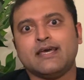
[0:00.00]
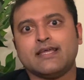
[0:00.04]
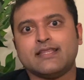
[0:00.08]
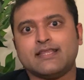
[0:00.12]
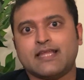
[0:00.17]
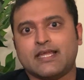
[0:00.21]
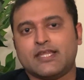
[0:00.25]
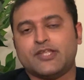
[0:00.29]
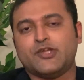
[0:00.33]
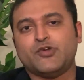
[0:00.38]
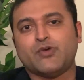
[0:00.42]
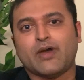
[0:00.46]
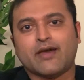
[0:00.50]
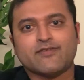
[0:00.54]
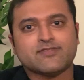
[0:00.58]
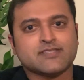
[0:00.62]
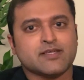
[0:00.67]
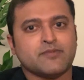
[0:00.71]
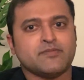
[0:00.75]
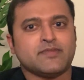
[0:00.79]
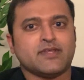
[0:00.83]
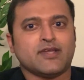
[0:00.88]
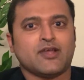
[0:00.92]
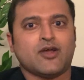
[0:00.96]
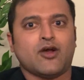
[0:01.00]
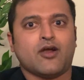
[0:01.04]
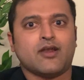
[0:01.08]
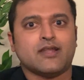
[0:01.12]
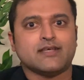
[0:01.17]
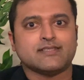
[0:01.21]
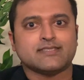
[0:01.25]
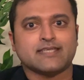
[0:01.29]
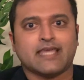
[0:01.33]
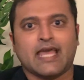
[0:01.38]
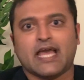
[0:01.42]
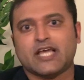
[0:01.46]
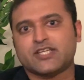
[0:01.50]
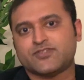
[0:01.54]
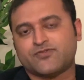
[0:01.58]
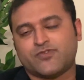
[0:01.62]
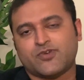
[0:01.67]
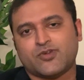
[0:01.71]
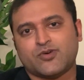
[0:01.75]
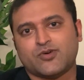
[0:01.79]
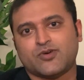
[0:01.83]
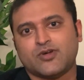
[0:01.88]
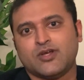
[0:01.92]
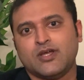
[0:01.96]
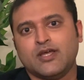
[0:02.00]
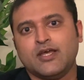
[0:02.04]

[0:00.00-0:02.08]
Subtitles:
then you have something called as cash flow.